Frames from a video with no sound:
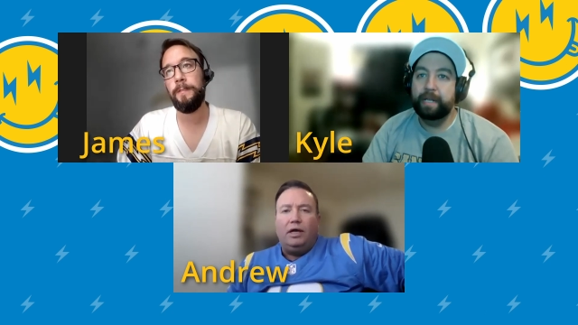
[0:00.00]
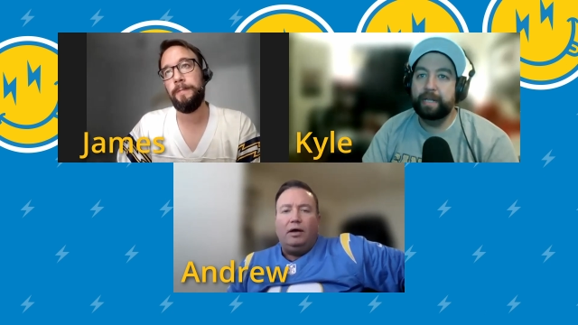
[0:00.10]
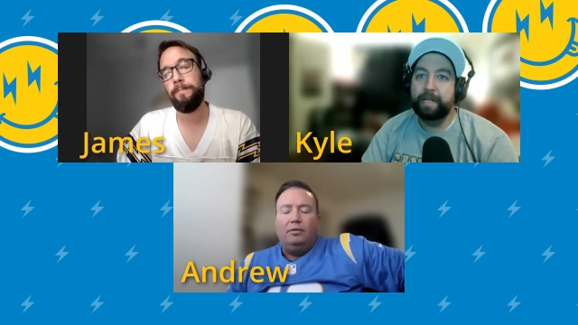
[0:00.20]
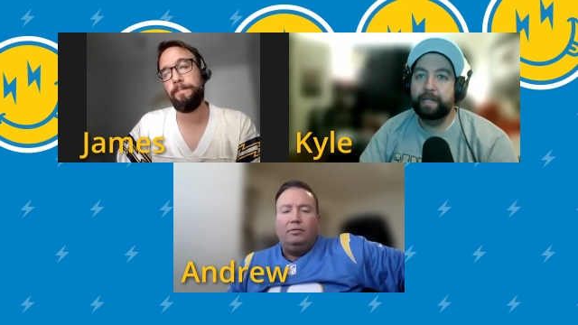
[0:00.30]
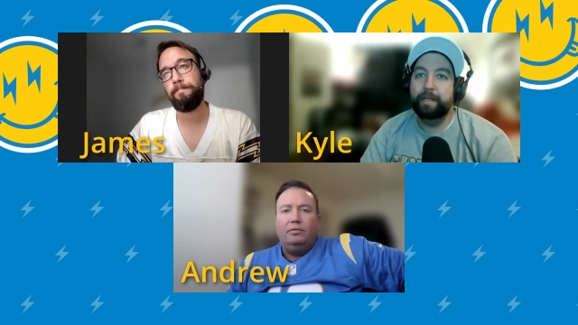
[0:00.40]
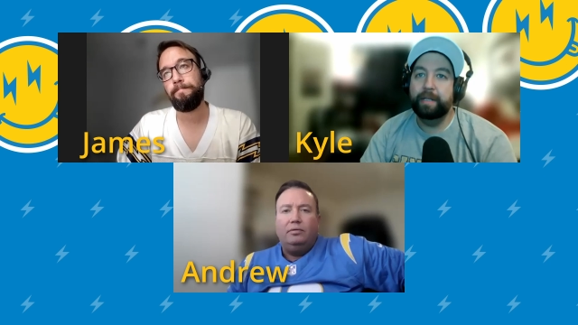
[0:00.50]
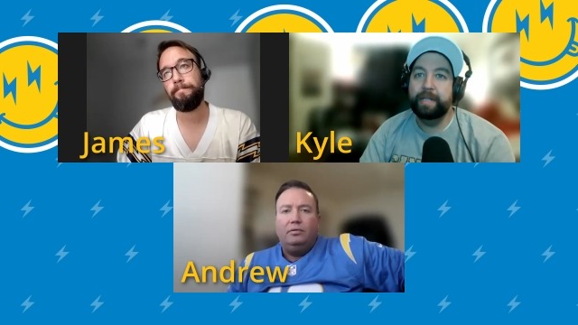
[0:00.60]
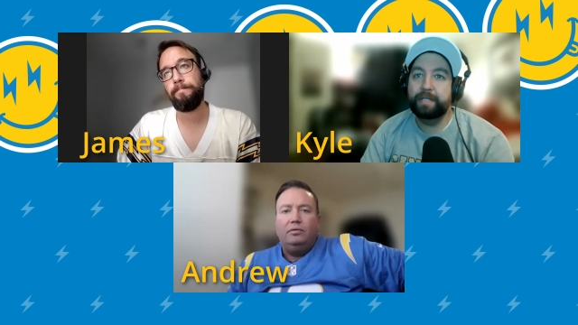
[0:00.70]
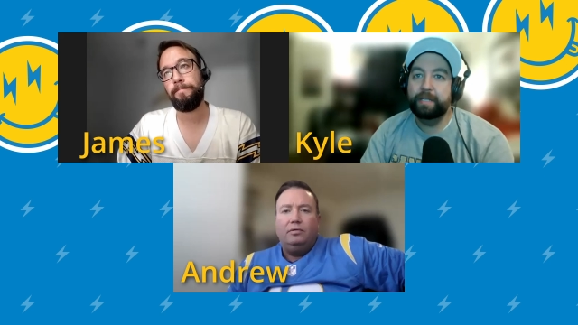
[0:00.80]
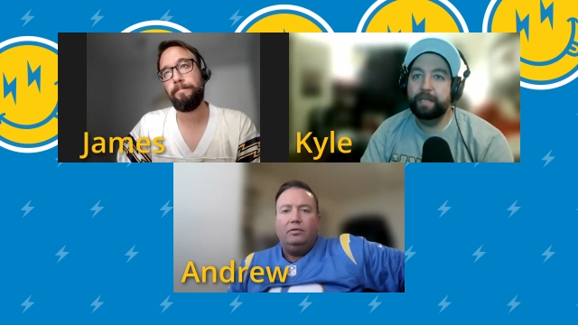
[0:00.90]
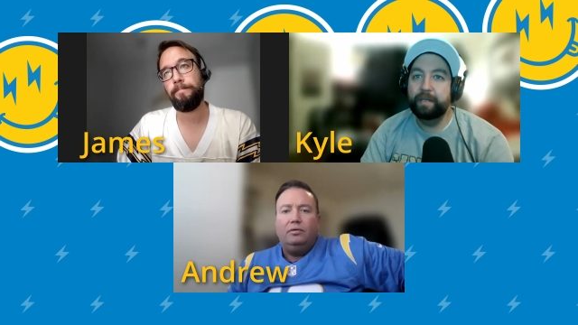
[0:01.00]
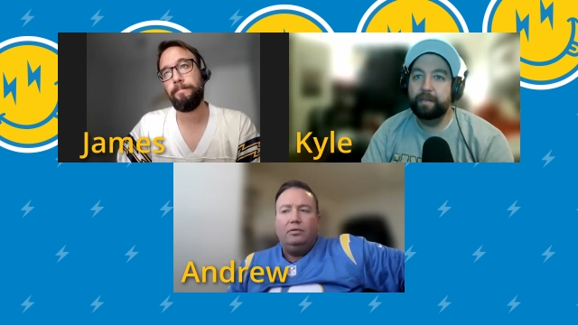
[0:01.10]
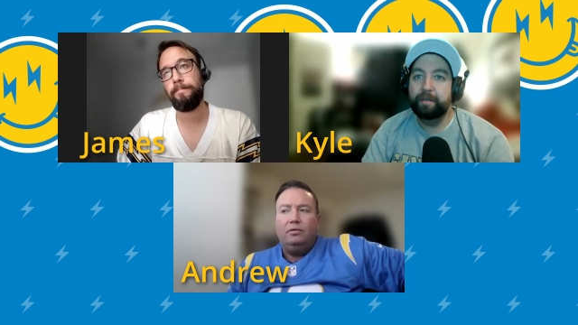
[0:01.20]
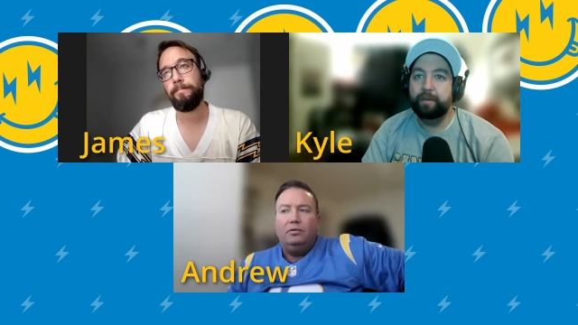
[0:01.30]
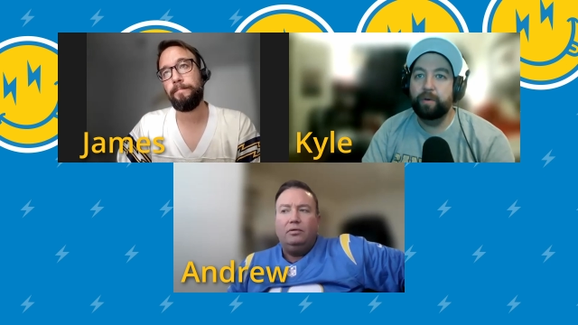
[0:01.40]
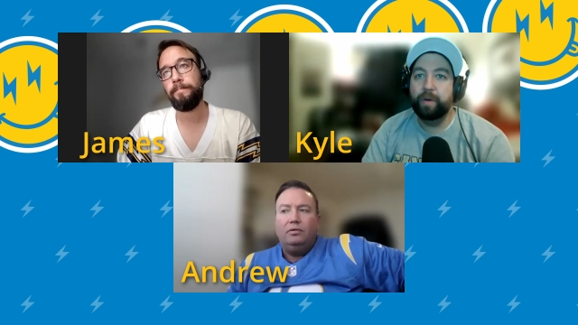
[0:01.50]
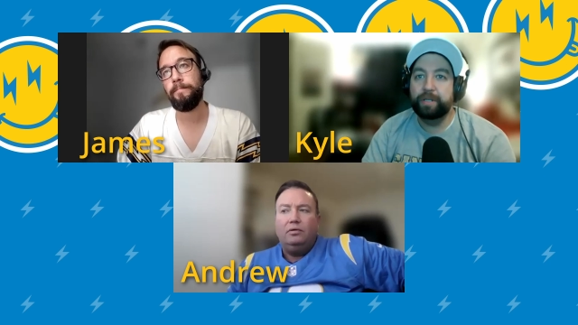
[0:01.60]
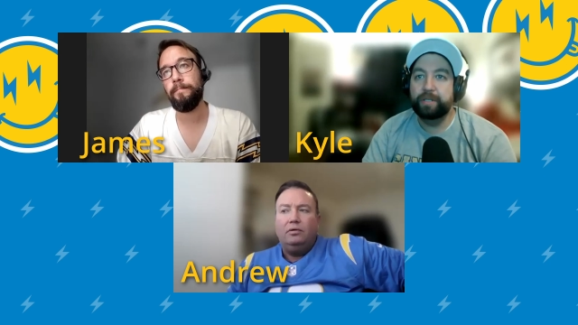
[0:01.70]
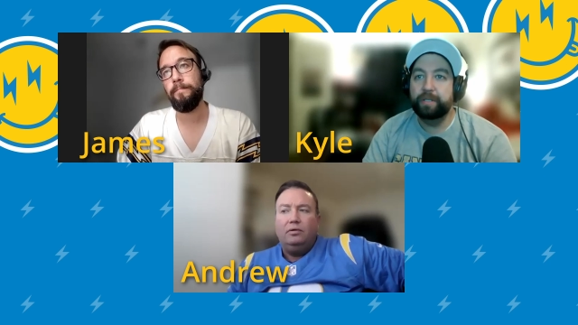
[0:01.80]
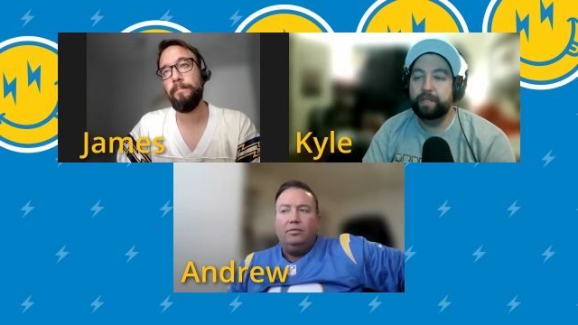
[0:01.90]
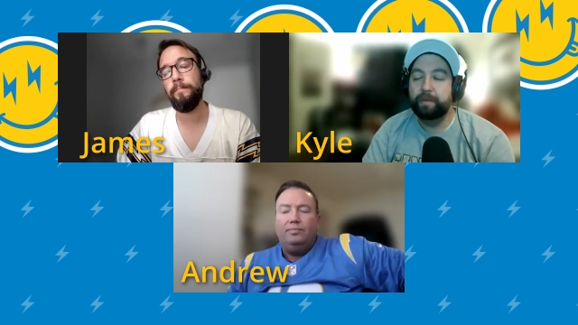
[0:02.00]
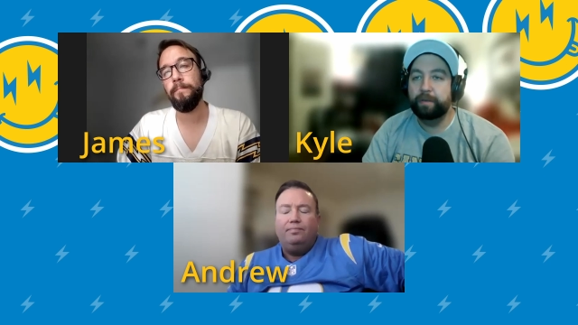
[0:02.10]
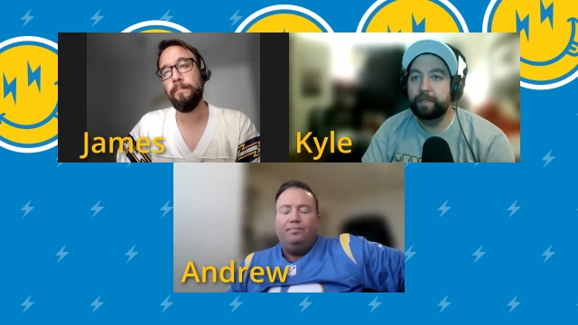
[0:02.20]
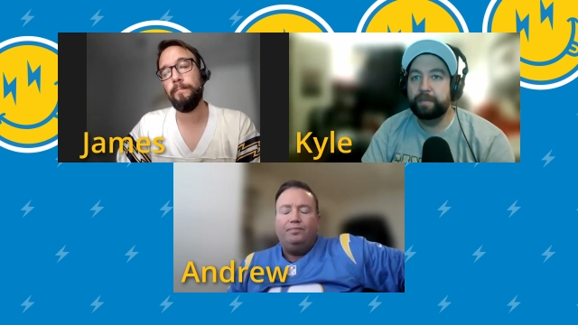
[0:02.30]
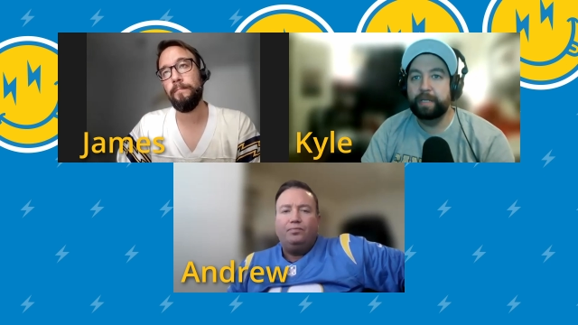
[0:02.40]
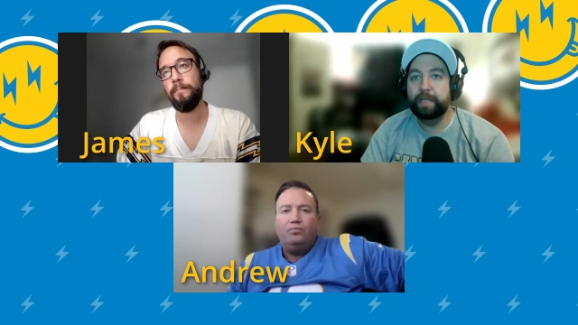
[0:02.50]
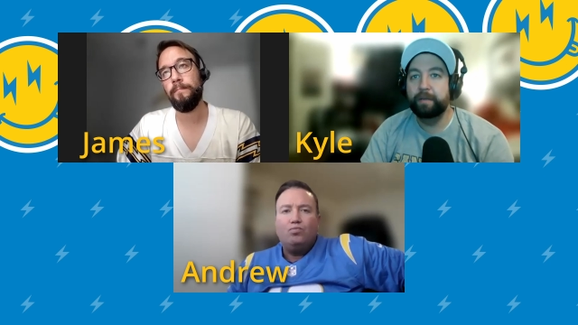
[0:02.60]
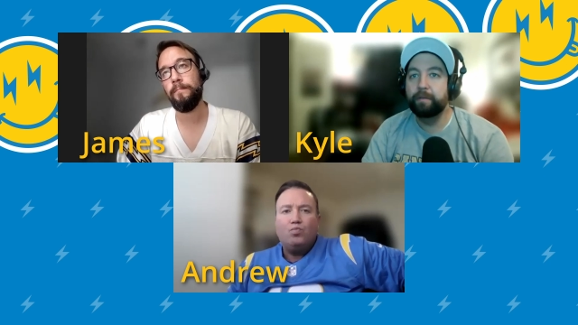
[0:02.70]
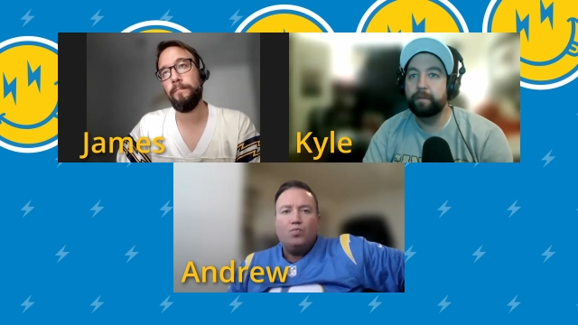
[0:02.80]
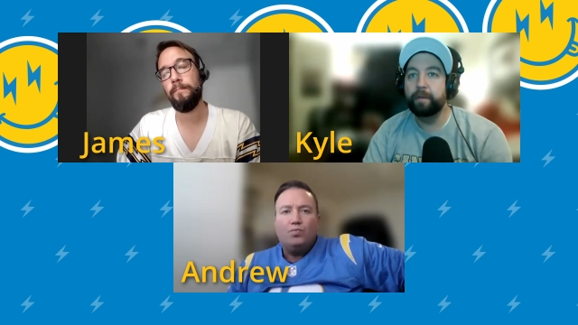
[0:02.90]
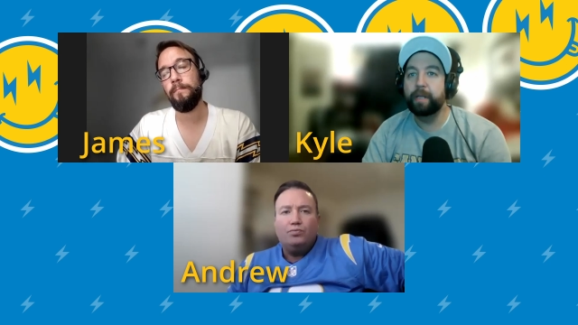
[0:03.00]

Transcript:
Speaker 1: yeah. And, that, and that's the the question too, because I mean,